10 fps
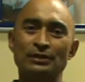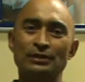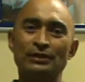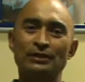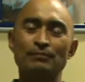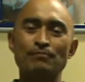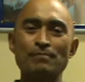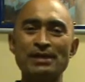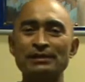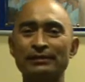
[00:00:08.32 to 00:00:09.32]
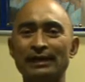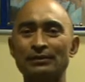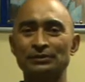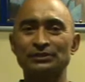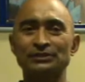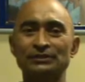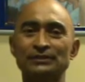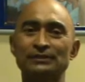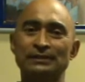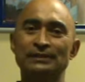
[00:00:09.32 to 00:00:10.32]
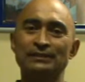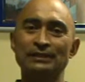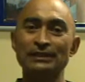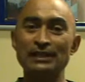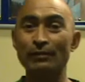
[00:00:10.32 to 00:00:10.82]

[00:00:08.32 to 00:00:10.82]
The main languages is the